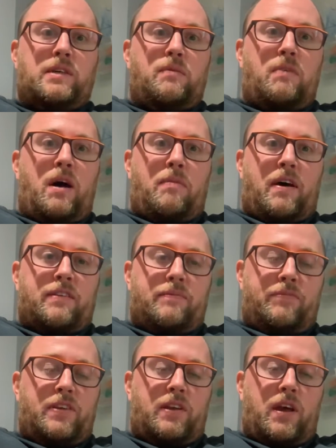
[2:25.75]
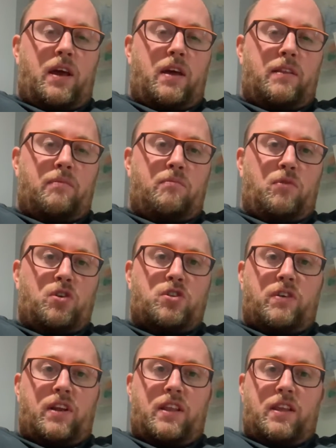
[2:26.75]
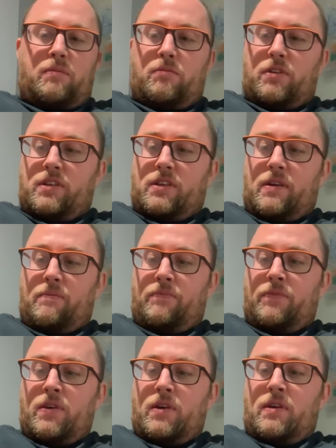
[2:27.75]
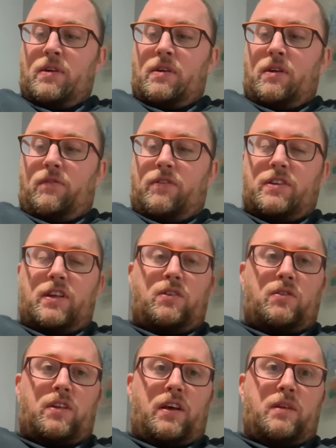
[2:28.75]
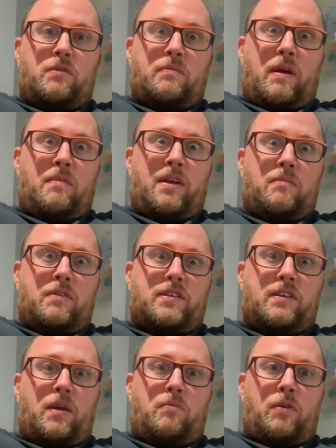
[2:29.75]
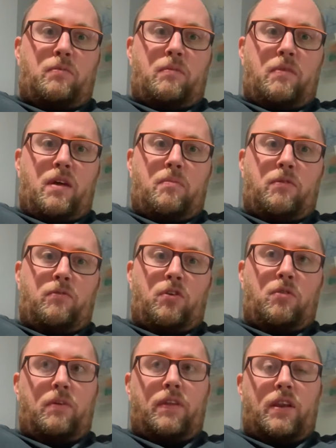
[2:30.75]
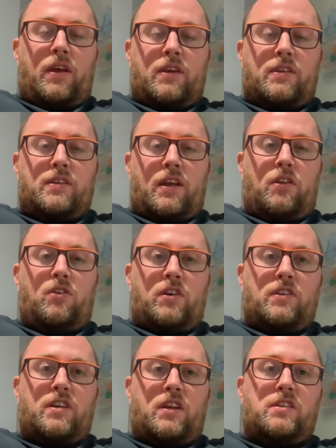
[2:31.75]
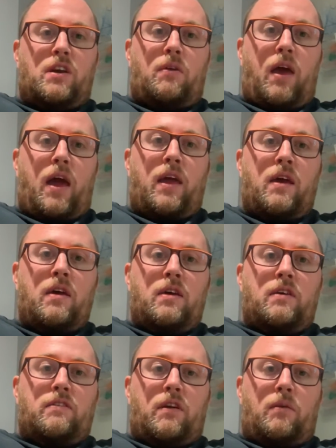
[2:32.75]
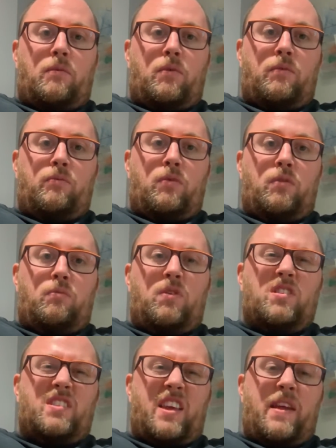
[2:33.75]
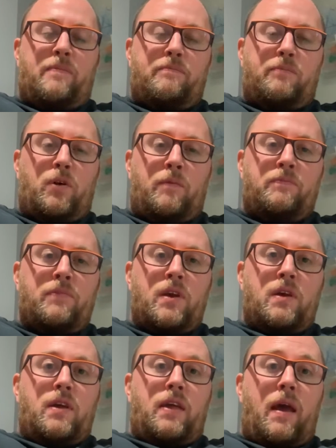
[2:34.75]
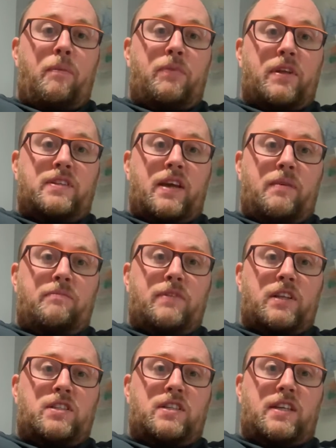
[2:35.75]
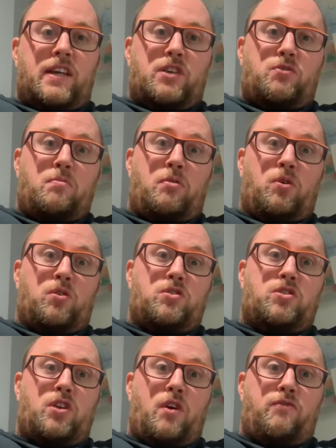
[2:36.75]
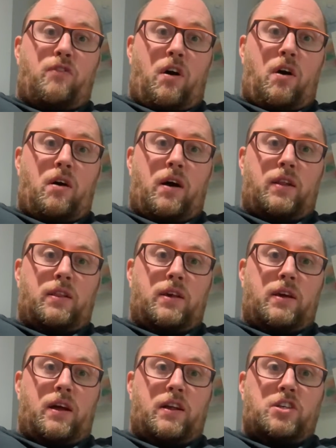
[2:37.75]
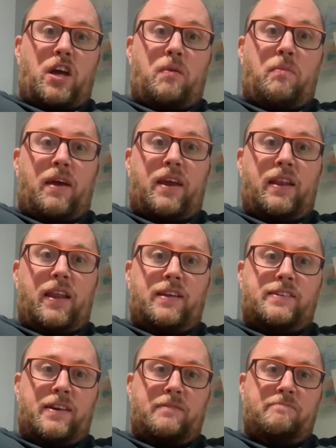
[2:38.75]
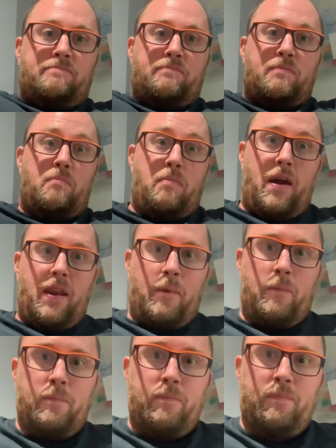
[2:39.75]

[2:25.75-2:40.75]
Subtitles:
My bad. Didn't hurt much or anything, but obviously it looked like there was maybe going to be a slight problem there, but Ruby, the nurse, has had a look and said it's okay. So we'll see. But yeah, that's it. That's today's report so far. I'll check back in later. Bye now.